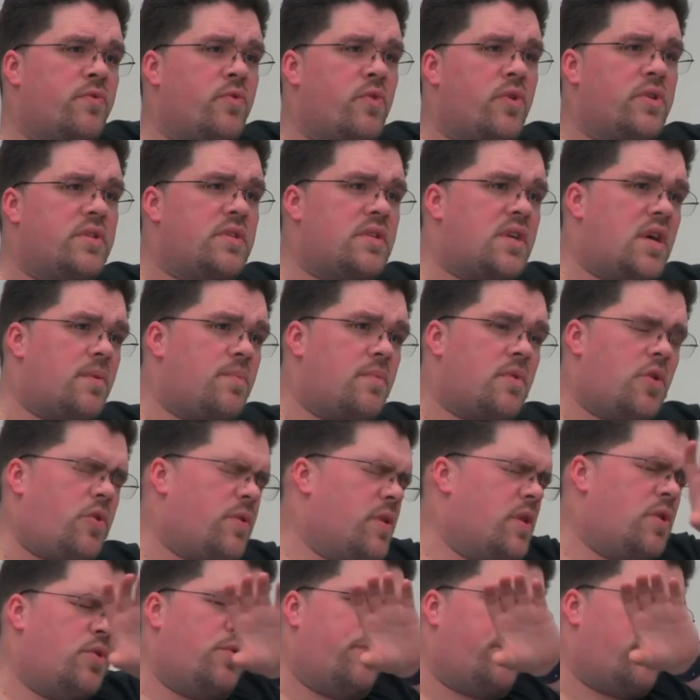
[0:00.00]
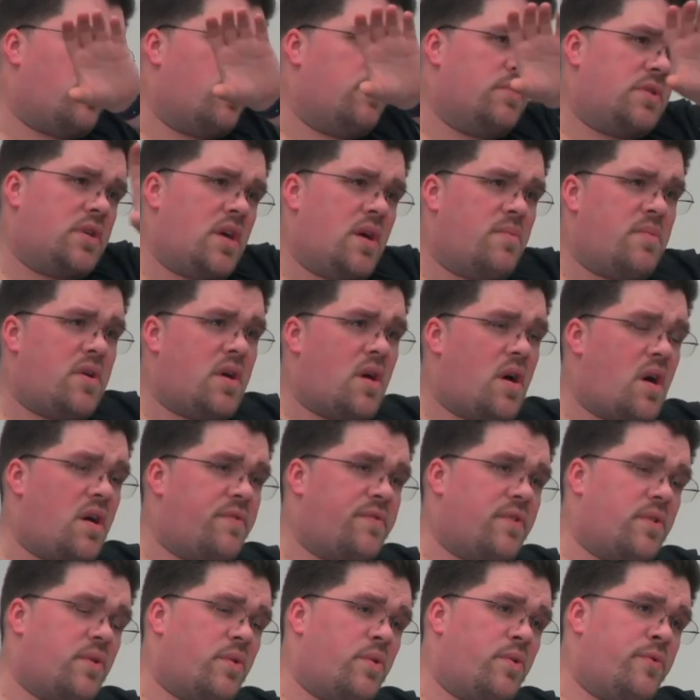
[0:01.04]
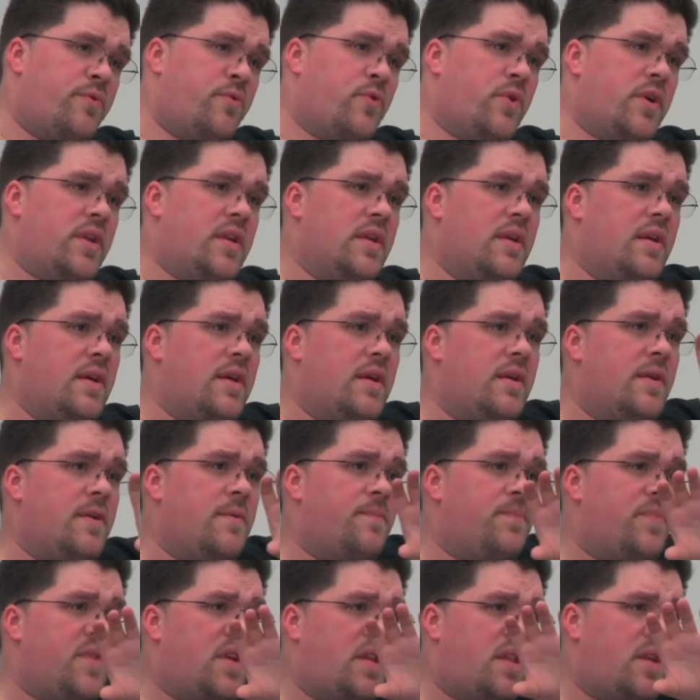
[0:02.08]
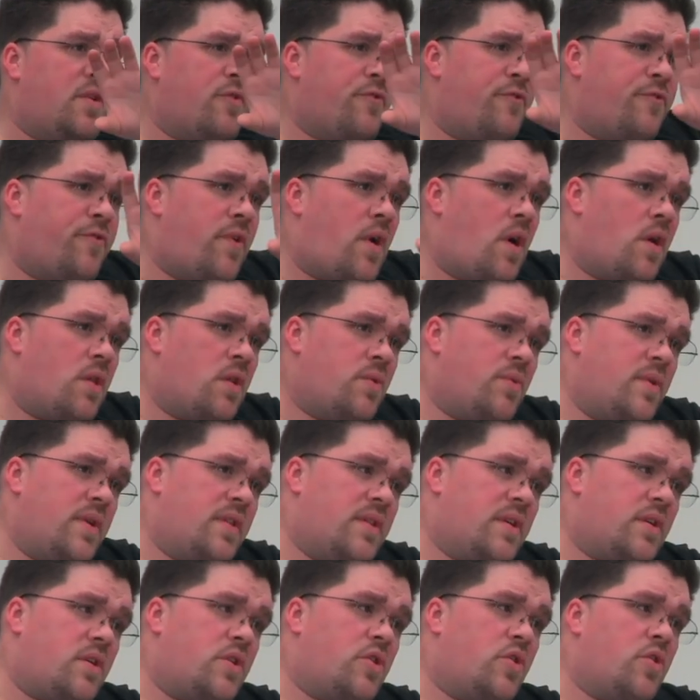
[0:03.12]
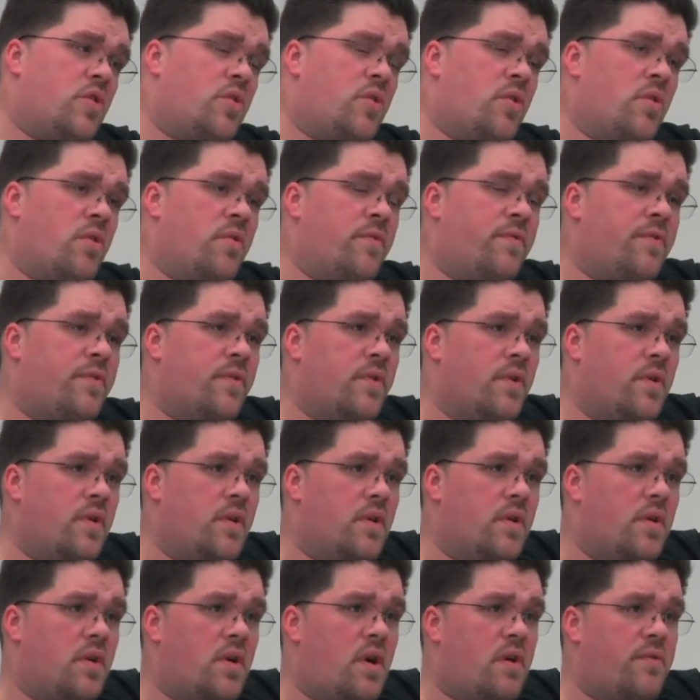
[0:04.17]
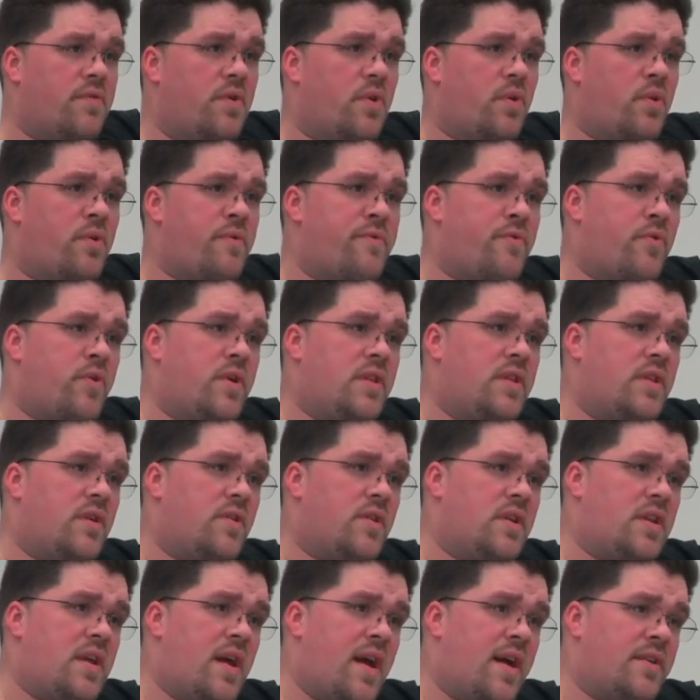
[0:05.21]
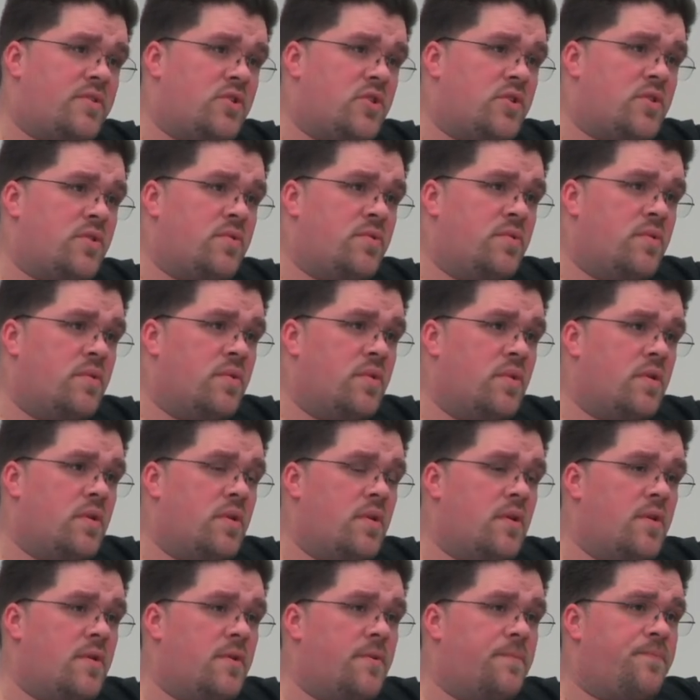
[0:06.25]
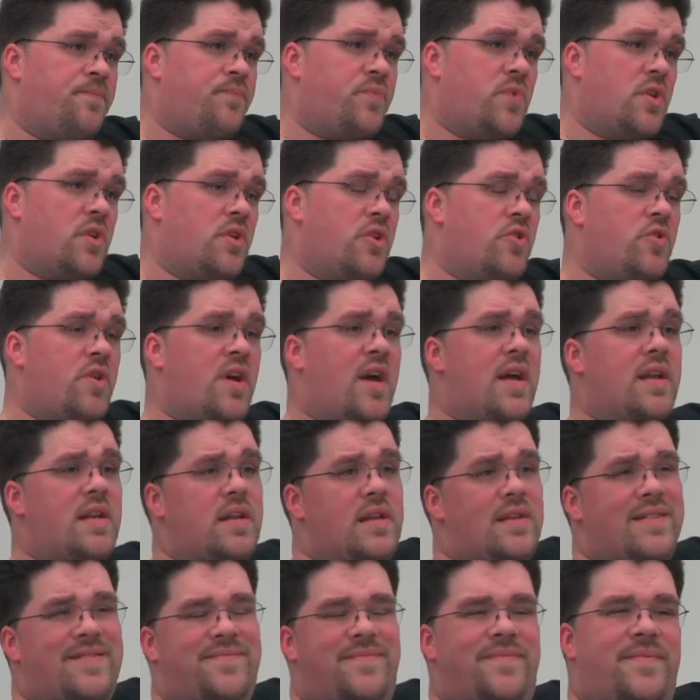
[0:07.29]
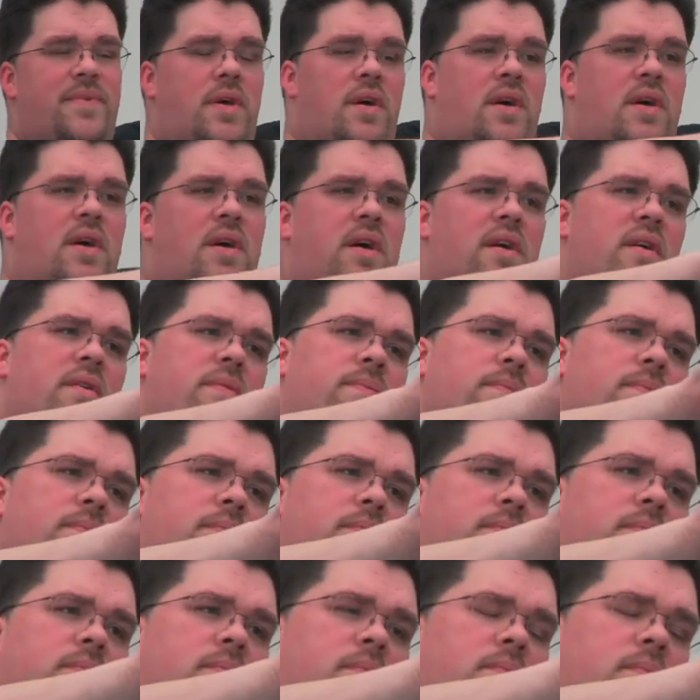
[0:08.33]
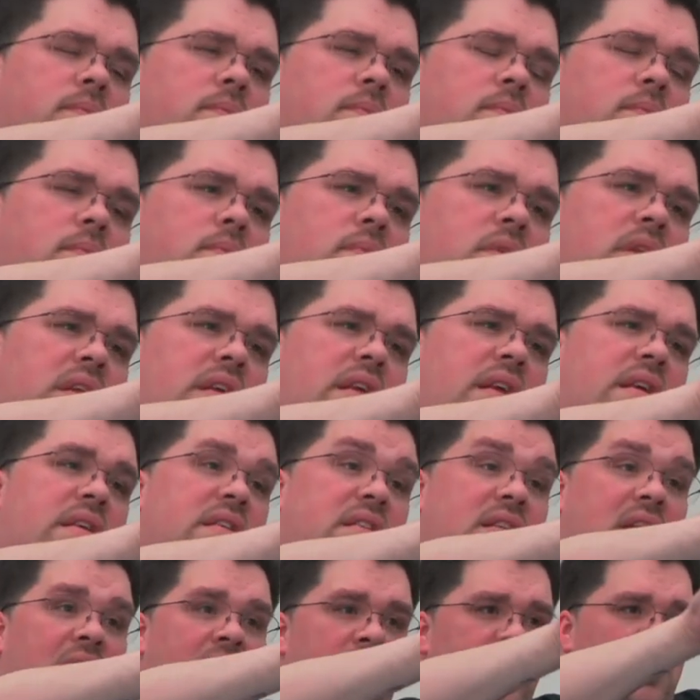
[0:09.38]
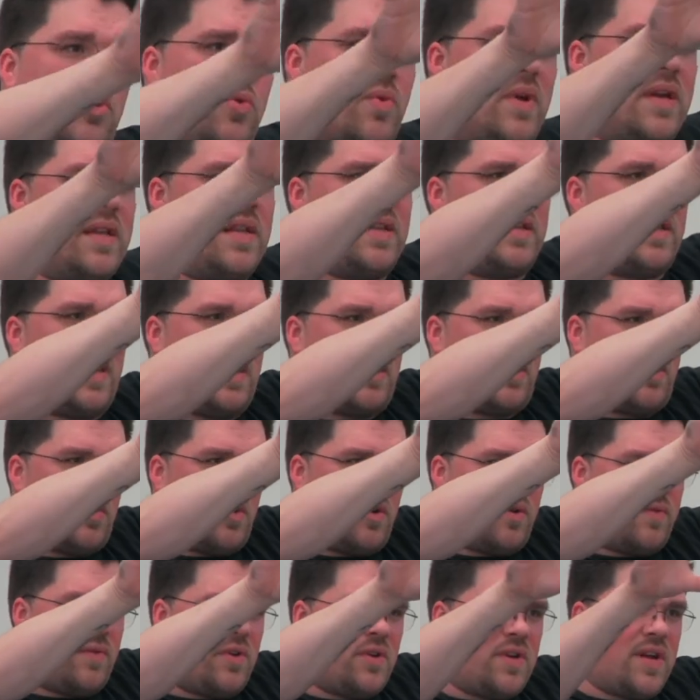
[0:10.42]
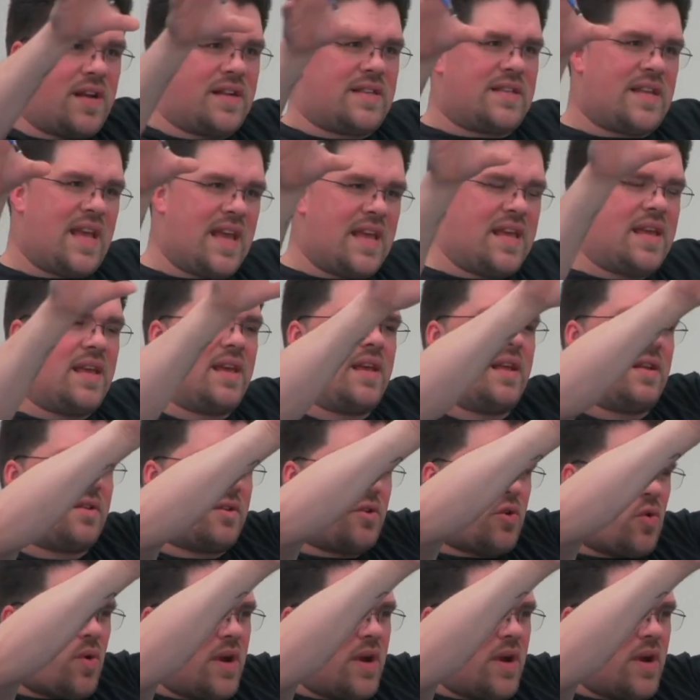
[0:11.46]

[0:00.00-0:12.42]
ovoids, com or the U-forms coming off of the ovoid, that they're following the curve of the ovoid they're attached to. You're not uh, exaggerating that curve. You're not taking it